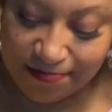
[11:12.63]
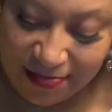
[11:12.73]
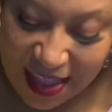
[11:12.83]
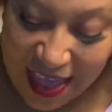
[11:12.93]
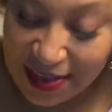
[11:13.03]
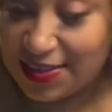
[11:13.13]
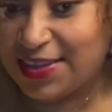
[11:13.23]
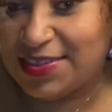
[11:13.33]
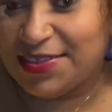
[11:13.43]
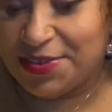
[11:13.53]
I could taste
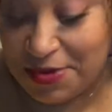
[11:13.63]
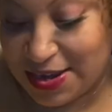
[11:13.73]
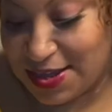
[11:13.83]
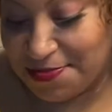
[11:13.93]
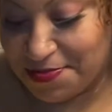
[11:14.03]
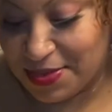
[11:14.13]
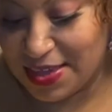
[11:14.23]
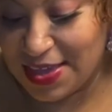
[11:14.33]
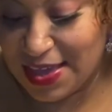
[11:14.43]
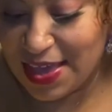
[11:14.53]
this already.
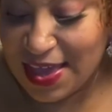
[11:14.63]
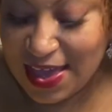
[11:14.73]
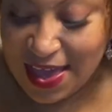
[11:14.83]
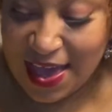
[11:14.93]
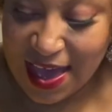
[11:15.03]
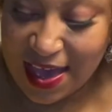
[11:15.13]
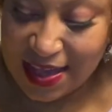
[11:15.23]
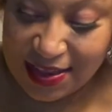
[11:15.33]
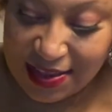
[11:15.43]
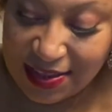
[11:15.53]

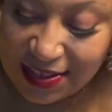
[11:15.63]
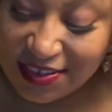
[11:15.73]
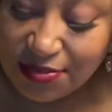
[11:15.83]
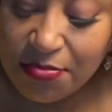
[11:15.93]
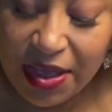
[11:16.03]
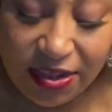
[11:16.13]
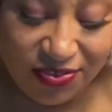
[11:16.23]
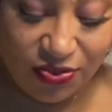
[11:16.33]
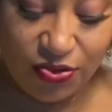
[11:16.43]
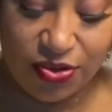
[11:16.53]
And it smells
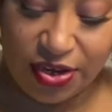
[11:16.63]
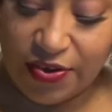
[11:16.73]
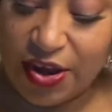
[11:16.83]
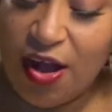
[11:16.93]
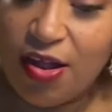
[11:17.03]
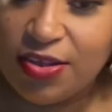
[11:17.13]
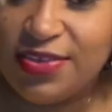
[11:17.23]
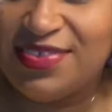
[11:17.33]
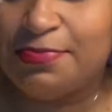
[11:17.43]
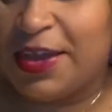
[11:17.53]
so good. All
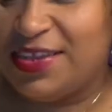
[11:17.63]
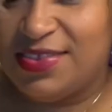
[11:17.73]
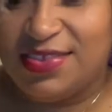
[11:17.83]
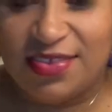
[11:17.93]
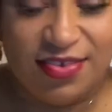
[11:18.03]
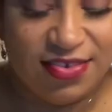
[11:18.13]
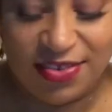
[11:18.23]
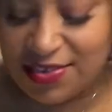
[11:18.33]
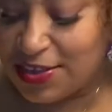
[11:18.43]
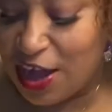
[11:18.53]
these spices are
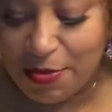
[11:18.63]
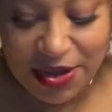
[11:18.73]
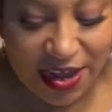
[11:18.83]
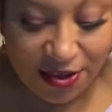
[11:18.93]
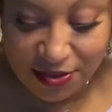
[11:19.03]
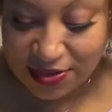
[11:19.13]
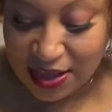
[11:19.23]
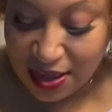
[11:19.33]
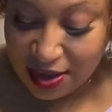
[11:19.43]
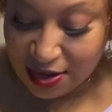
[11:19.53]
just coming out,
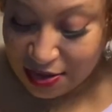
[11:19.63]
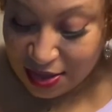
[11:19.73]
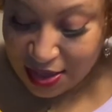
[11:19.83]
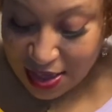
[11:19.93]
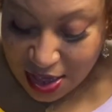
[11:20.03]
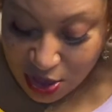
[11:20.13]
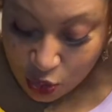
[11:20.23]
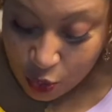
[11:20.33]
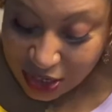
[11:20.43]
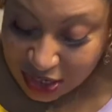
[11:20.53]
and
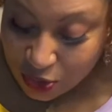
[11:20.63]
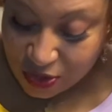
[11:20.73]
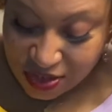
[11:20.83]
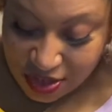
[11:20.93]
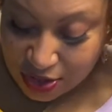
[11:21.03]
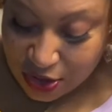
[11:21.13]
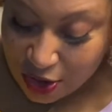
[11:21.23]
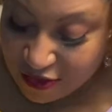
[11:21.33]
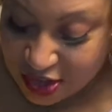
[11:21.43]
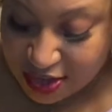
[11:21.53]
when it goes into the
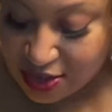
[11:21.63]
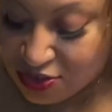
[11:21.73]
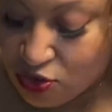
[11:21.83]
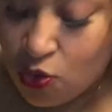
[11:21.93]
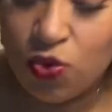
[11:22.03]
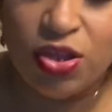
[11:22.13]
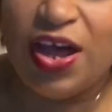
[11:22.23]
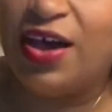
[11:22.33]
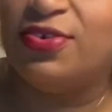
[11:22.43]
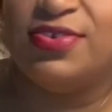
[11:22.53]
oven, this whole
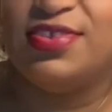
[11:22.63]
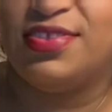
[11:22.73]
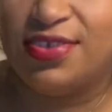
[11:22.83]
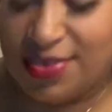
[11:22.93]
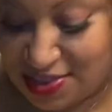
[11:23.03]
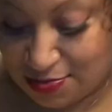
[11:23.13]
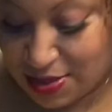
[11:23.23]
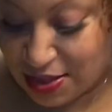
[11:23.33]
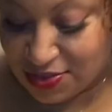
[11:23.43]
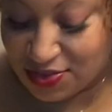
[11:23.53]
house is gonna
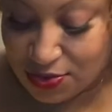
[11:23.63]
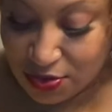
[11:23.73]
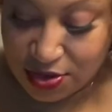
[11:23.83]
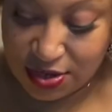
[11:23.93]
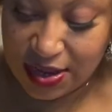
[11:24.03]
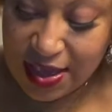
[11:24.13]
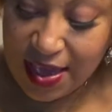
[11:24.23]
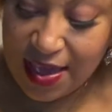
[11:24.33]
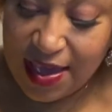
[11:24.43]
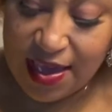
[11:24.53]
smell so good.
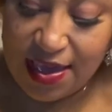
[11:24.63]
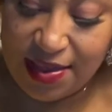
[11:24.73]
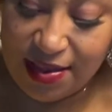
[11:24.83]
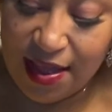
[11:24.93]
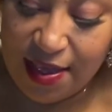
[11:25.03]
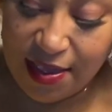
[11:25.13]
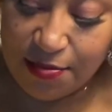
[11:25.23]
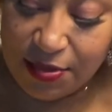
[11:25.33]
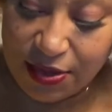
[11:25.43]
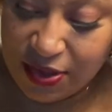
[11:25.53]
And I
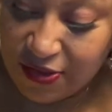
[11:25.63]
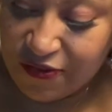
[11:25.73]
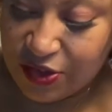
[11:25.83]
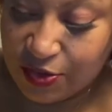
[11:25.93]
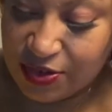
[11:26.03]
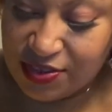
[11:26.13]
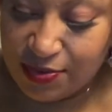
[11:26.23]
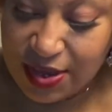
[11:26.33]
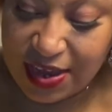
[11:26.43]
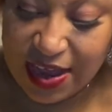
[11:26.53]
am looking forward to
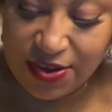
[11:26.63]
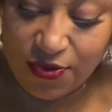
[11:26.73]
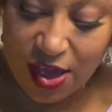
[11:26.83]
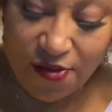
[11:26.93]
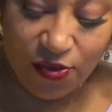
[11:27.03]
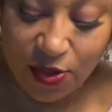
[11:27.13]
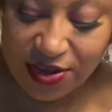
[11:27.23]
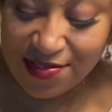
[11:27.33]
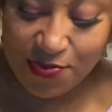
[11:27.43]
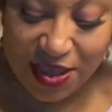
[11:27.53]
it. I know everyone
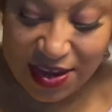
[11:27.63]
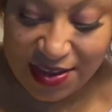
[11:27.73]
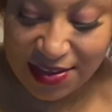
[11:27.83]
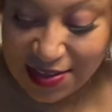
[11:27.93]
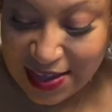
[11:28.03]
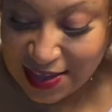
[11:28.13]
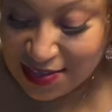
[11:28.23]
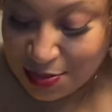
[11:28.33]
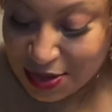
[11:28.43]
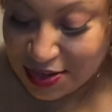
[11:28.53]
is waiting to taste
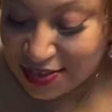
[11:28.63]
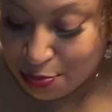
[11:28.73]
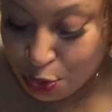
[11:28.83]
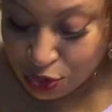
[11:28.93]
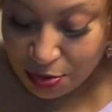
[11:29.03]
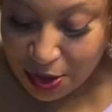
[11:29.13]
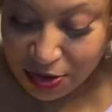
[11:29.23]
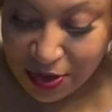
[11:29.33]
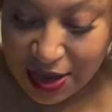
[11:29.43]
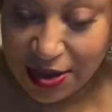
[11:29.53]
some of this Powda bun
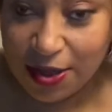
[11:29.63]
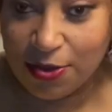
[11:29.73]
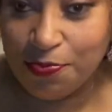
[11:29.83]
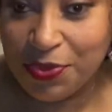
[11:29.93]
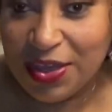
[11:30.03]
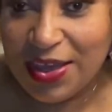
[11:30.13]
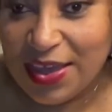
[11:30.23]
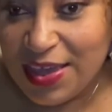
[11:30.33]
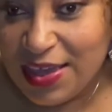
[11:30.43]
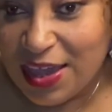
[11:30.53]
right now.
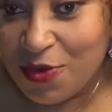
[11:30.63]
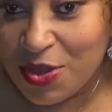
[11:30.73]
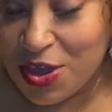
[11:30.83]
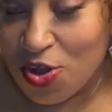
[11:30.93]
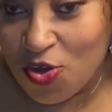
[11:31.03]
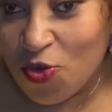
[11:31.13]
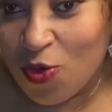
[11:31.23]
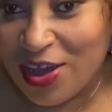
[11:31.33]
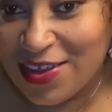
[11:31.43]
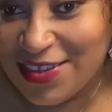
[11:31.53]
Here we go,
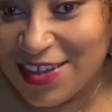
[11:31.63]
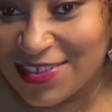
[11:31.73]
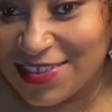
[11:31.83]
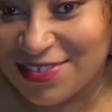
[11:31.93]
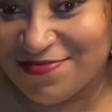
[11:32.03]
1 dozen.